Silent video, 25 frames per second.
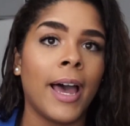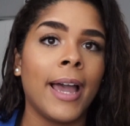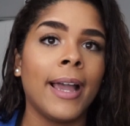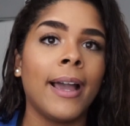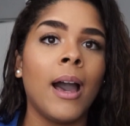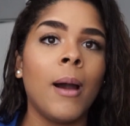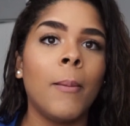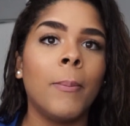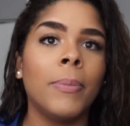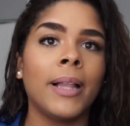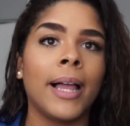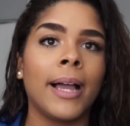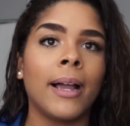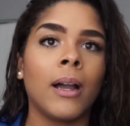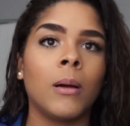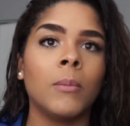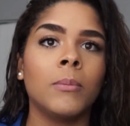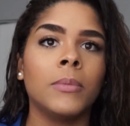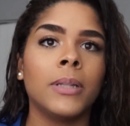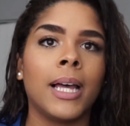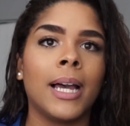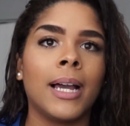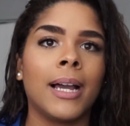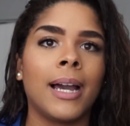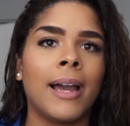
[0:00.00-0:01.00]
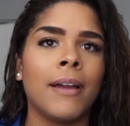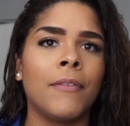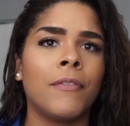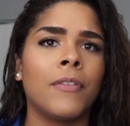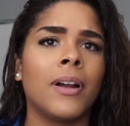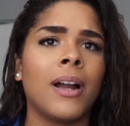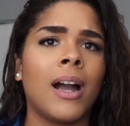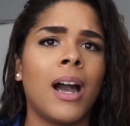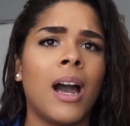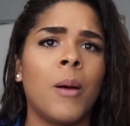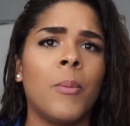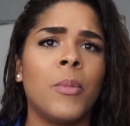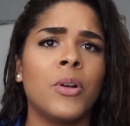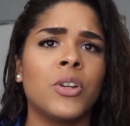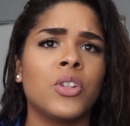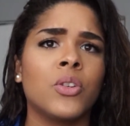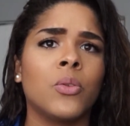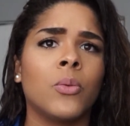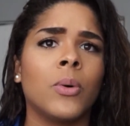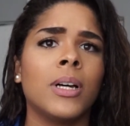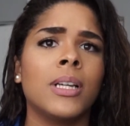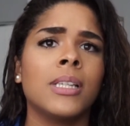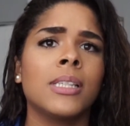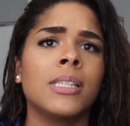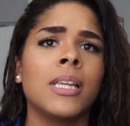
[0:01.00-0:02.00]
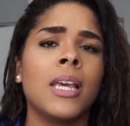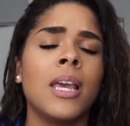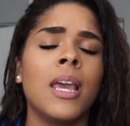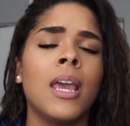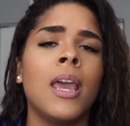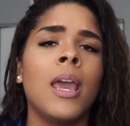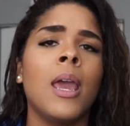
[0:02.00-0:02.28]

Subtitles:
I got black on black. I forgot how much it was,